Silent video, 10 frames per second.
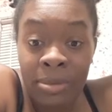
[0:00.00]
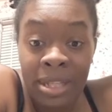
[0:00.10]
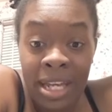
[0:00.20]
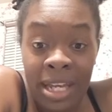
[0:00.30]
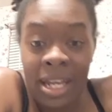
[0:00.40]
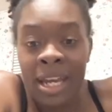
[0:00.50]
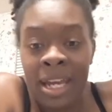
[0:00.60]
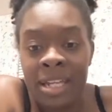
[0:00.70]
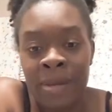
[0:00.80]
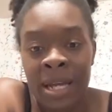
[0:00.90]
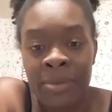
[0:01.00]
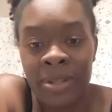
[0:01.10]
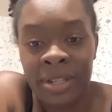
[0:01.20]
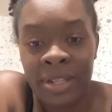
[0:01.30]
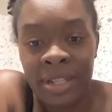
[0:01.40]
Yes, baby.
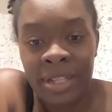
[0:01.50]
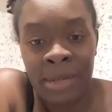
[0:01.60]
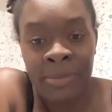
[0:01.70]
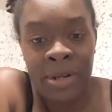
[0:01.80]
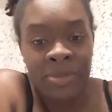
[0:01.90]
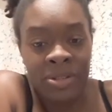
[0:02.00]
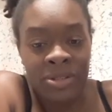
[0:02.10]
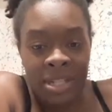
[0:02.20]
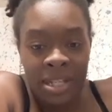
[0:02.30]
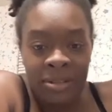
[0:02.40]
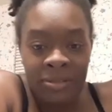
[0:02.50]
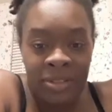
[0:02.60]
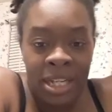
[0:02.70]
Come on, mental health.